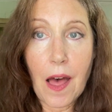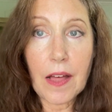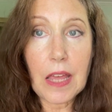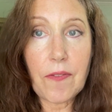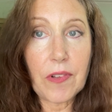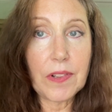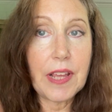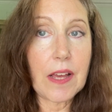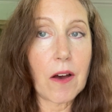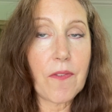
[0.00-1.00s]
I'll give a
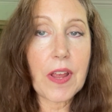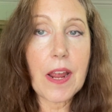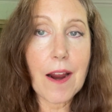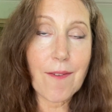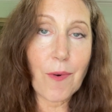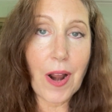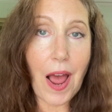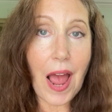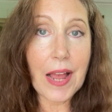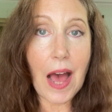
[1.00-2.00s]
link over here of what
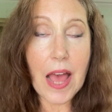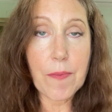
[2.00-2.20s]
I got